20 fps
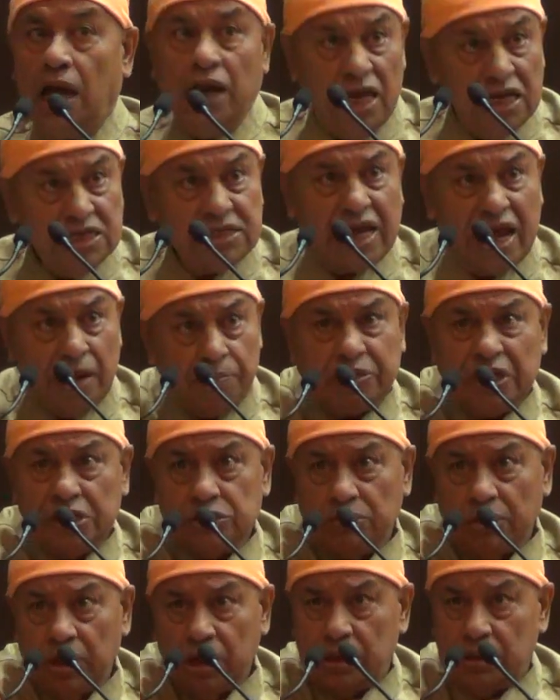And he kept
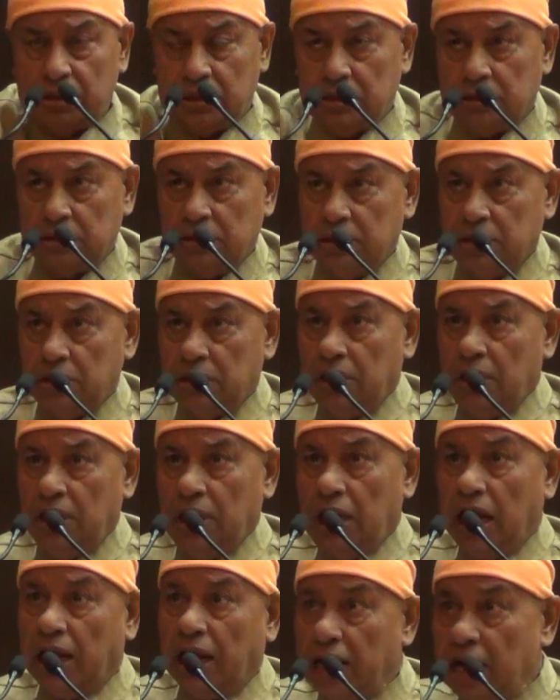his word.
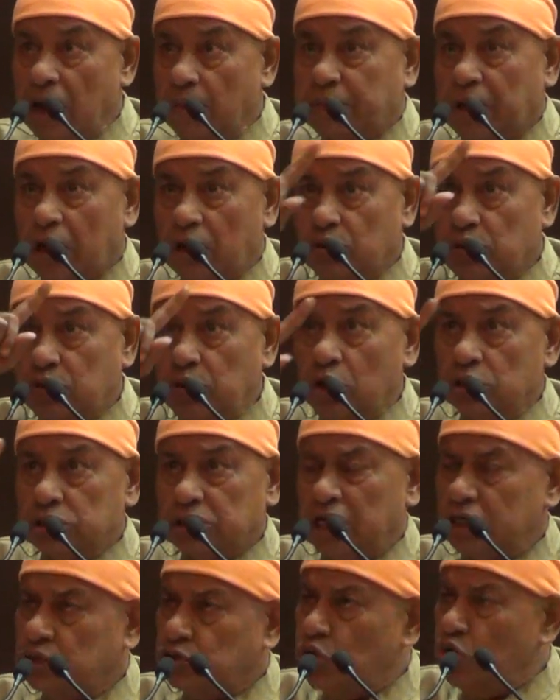Again after
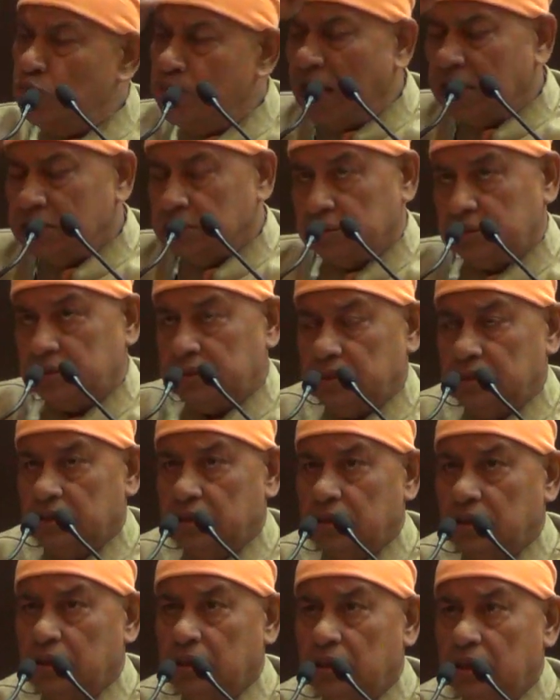say two months,
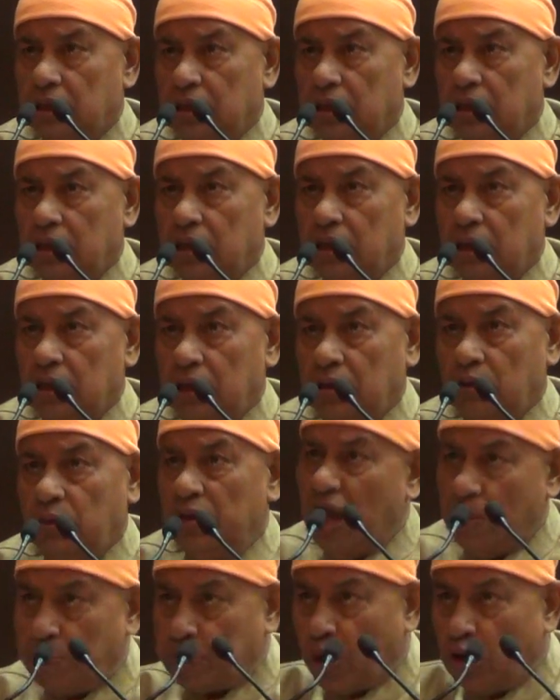
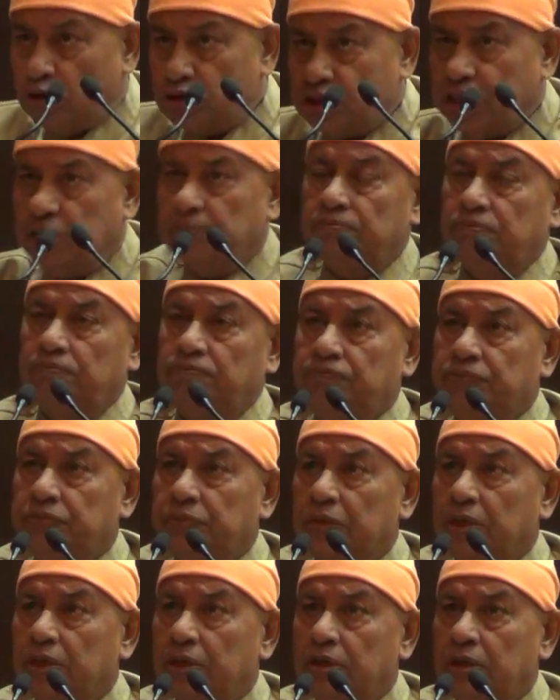we approached him
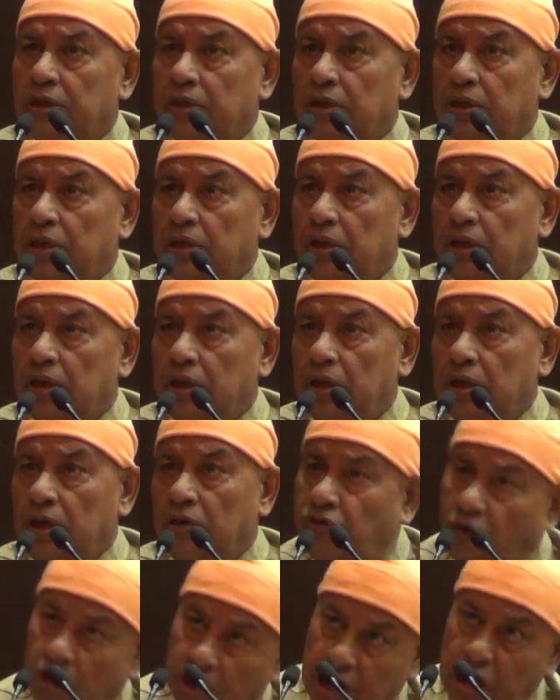
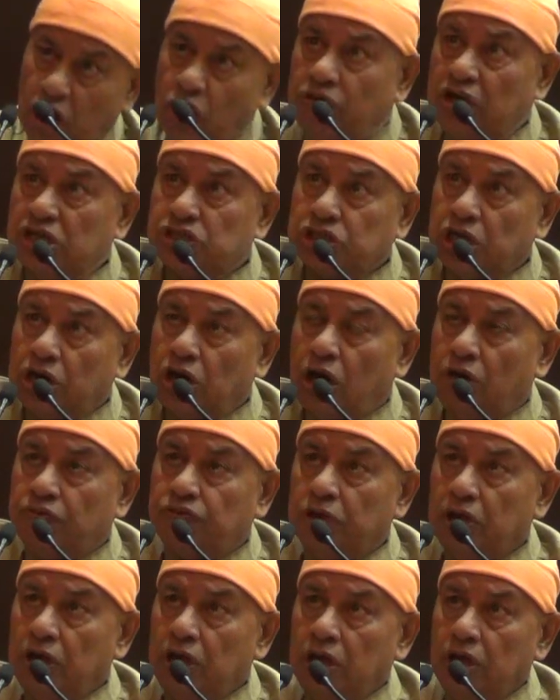for renovation
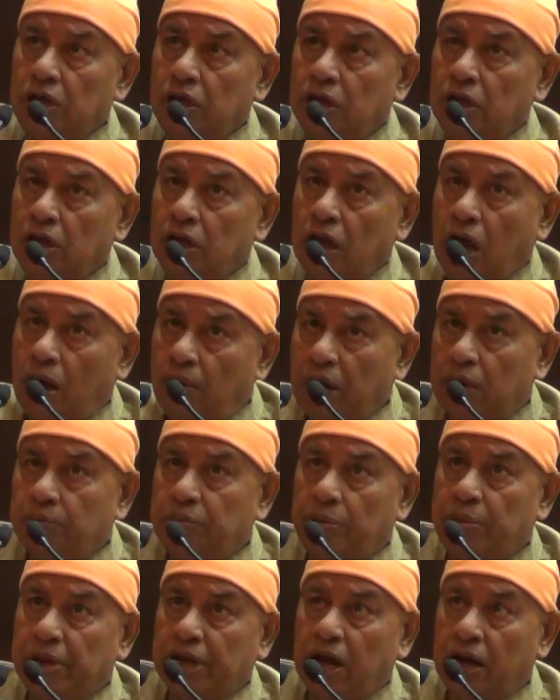of our
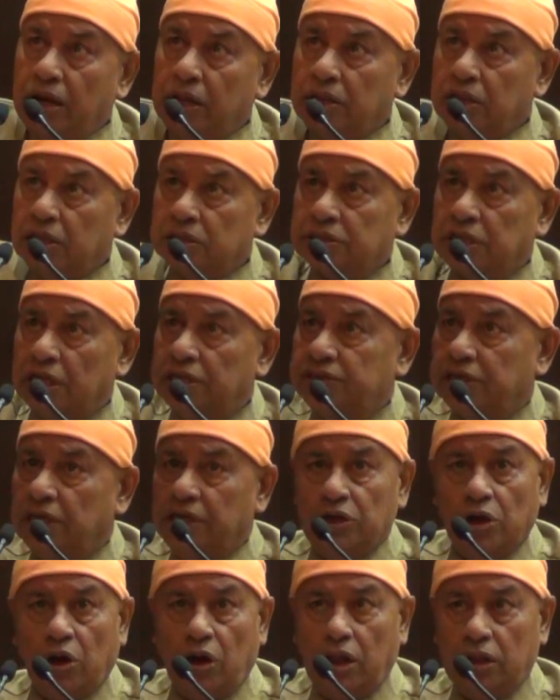Vivekananda
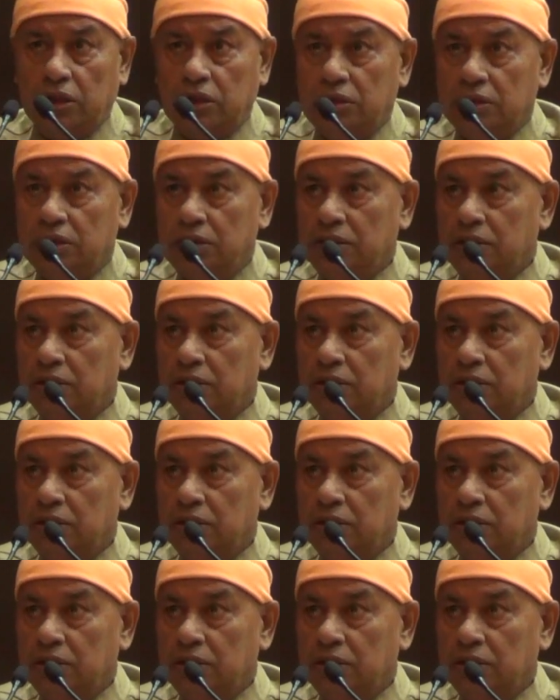Centenary Hall.